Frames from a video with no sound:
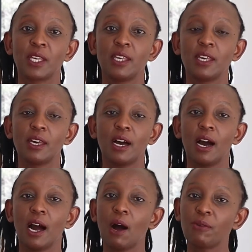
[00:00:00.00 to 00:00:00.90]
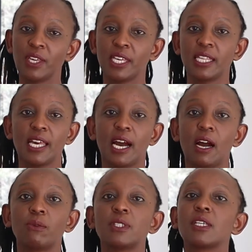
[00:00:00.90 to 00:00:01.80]
they uh, how they get their
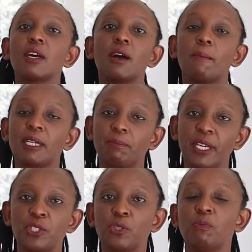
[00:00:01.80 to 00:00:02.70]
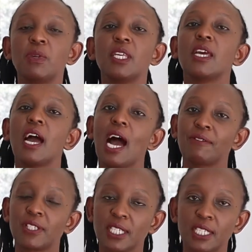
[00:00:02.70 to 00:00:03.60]
accounts, but bet you me,
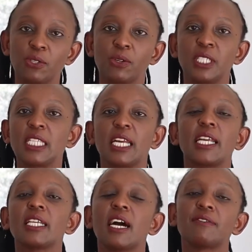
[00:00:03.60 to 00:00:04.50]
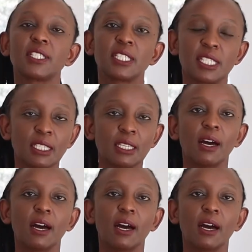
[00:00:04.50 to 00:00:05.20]
I've seen it on internet. I've seen